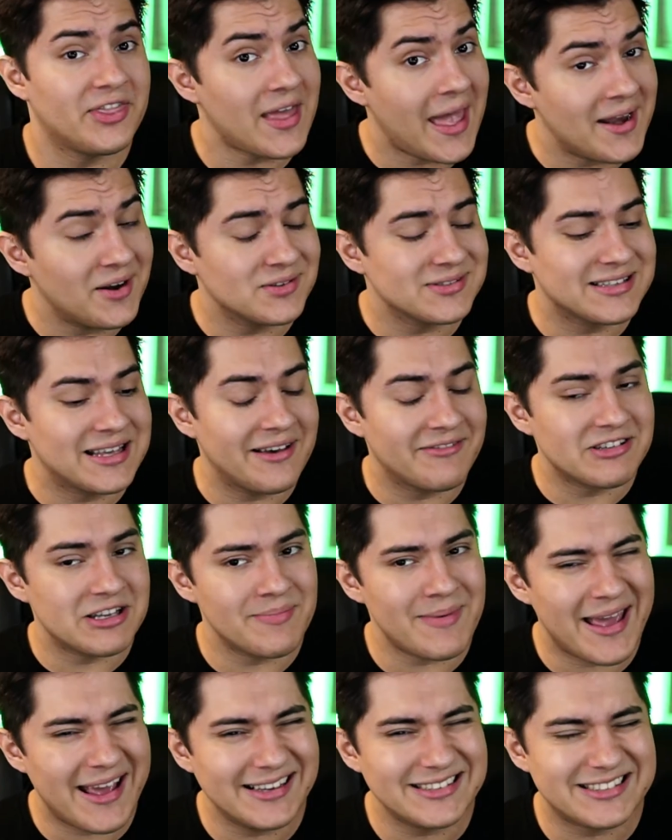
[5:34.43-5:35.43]
Thanos gives
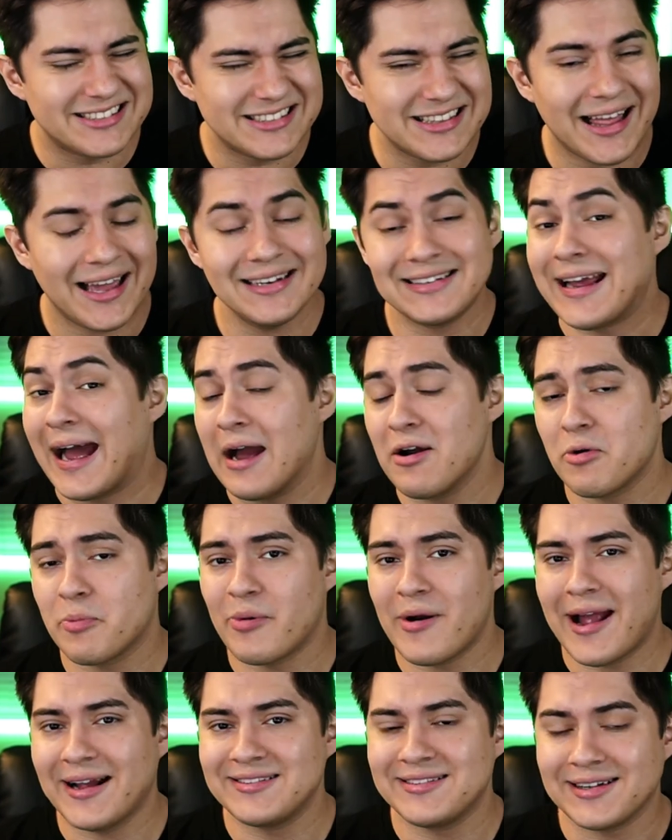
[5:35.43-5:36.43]
him a slight
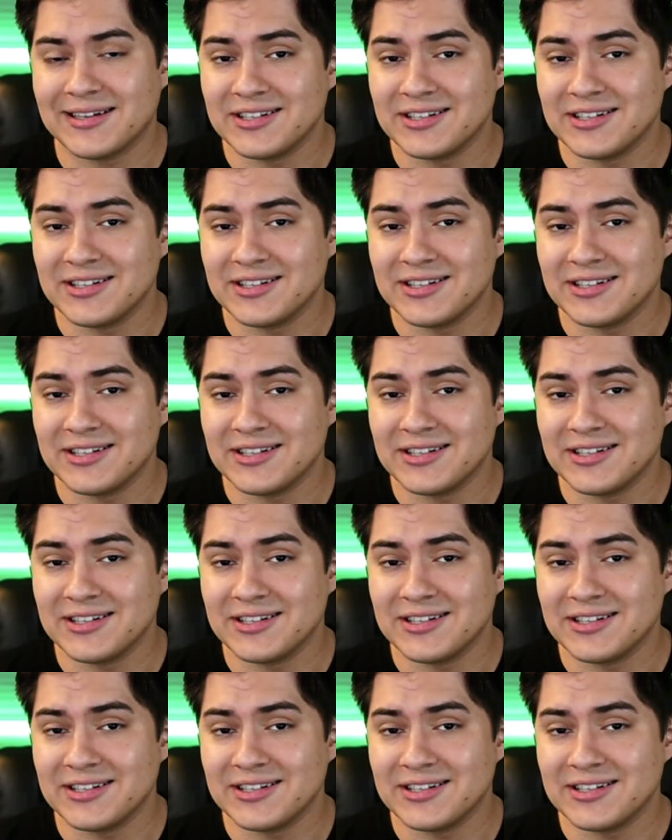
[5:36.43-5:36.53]
chiropractic